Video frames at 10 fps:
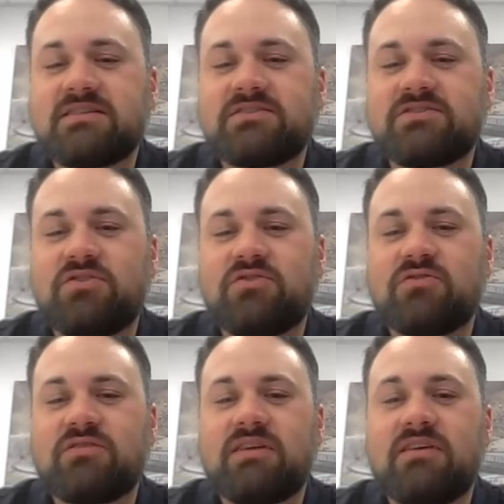So
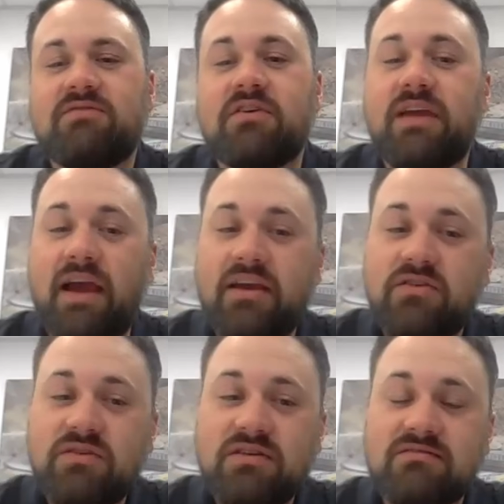they're very
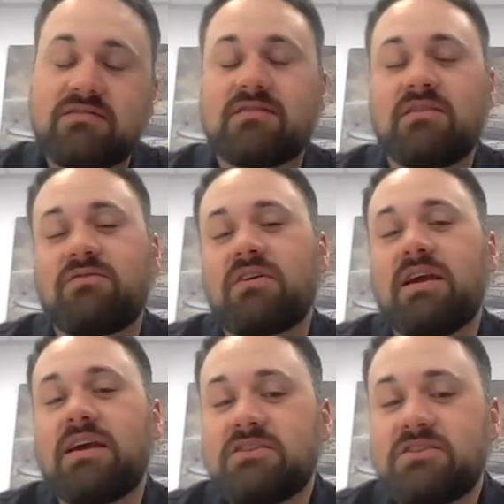accurate, they're very
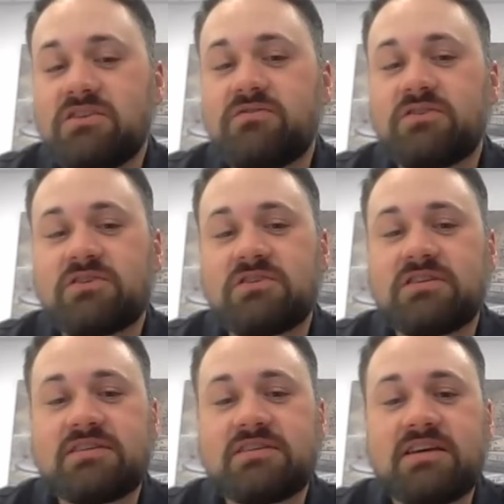energy efficient
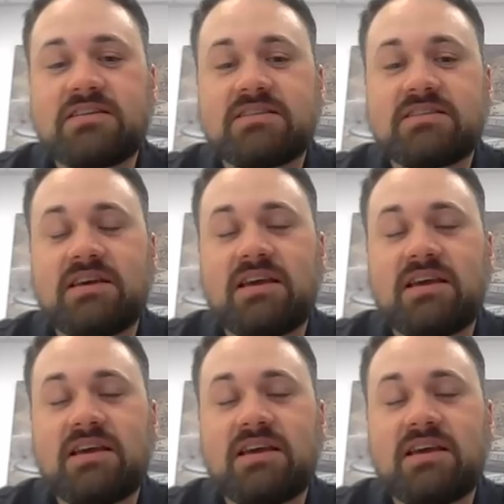these days,